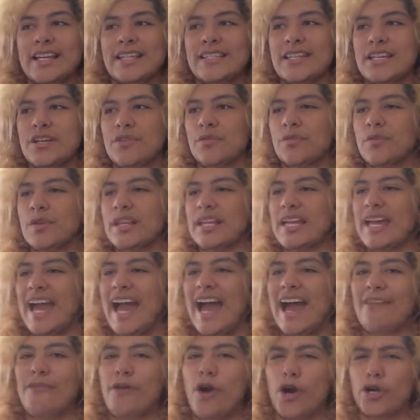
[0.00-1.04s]
They don't really
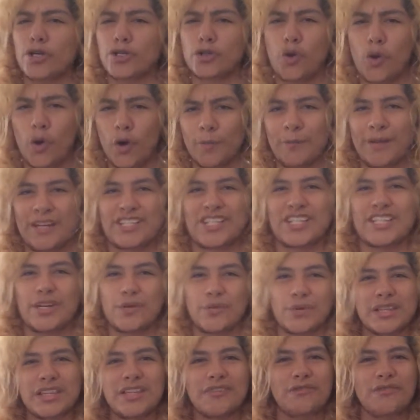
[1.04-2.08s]
have hardcore matches.
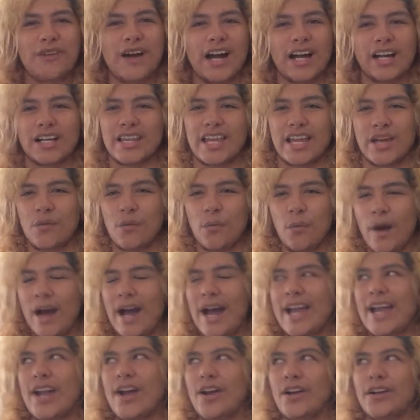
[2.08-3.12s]
Like, what the fuck? Like,
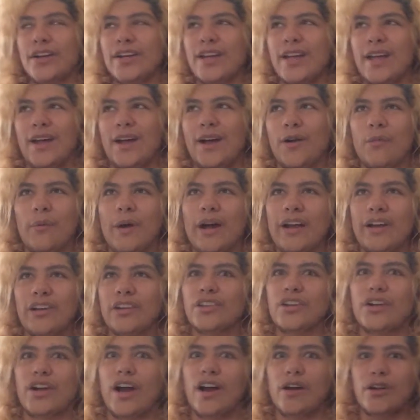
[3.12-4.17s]
why
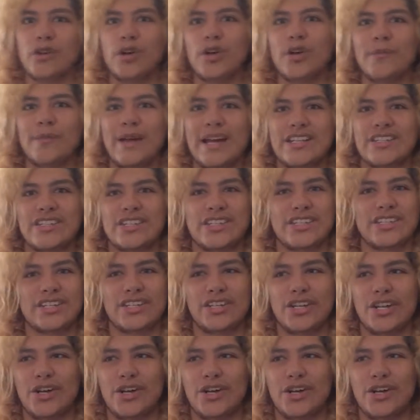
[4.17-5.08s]
aren't there hardcore matches?